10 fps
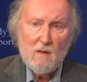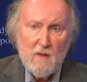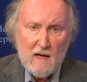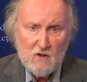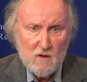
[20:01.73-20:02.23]
of
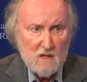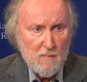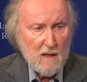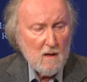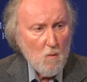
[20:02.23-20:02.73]
that is going to
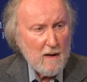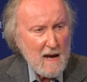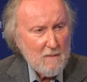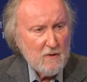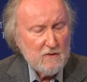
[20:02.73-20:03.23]
depend on what
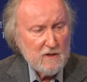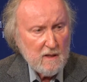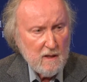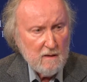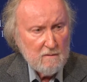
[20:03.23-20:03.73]
happens
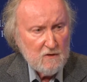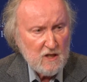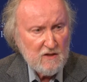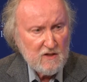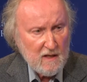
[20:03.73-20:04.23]
in
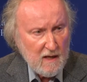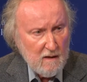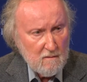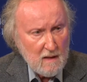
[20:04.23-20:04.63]
D.C.